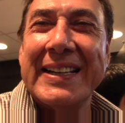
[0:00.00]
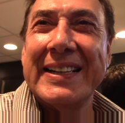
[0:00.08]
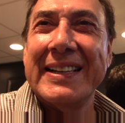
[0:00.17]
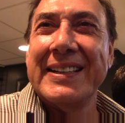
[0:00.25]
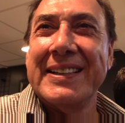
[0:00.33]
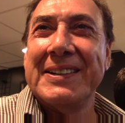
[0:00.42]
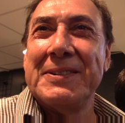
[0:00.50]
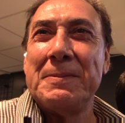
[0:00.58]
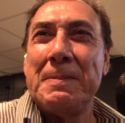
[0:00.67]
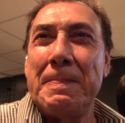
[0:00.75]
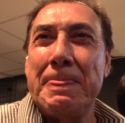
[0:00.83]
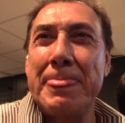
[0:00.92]
brother. What's
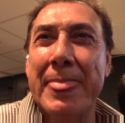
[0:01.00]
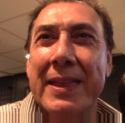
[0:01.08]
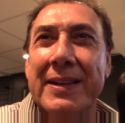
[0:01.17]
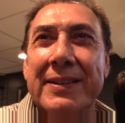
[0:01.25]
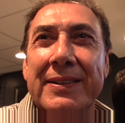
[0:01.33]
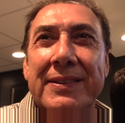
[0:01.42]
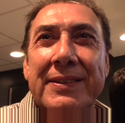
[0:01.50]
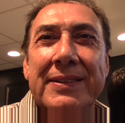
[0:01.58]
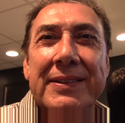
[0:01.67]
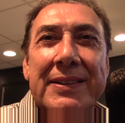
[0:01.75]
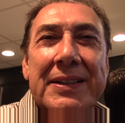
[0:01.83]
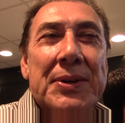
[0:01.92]
next for Antonio Margarito?